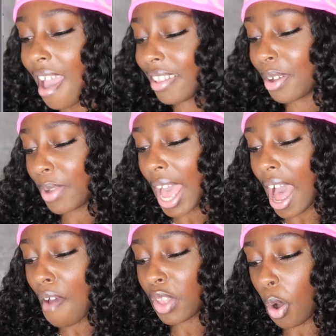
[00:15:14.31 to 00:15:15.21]
And then we
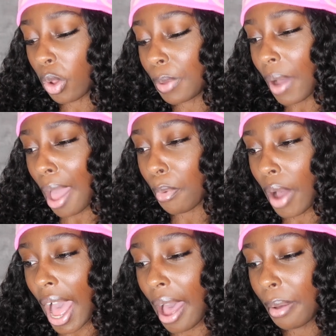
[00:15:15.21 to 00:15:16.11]
have the Holy
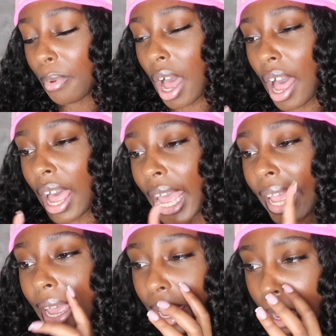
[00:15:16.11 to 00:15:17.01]
Bible app.
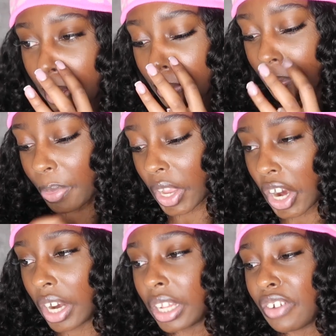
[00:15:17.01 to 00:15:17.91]
I am
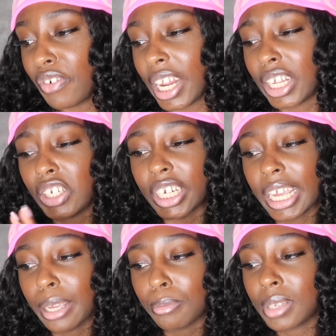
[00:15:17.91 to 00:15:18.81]
currently reading
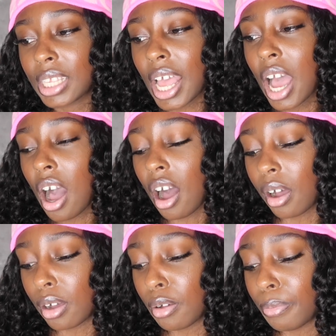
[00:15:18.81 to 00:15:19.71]
James.
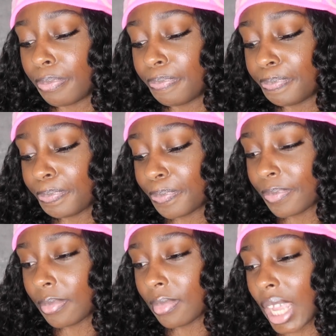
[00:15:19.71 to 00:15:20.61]

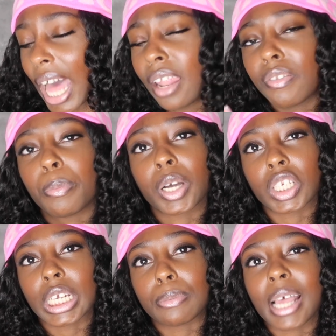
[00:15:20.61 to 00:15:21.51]
I love the book
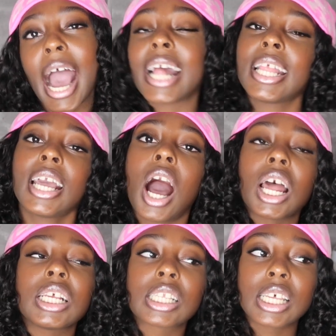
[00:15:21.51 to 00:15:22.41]
of James. I think
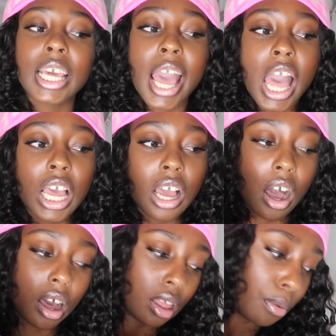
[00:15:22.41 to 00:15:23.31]
honestly
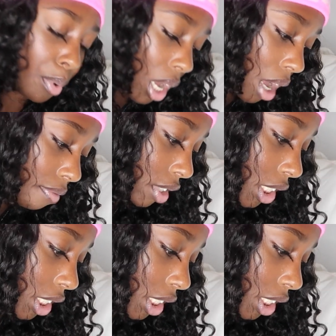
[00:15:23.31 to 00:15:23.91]
the book of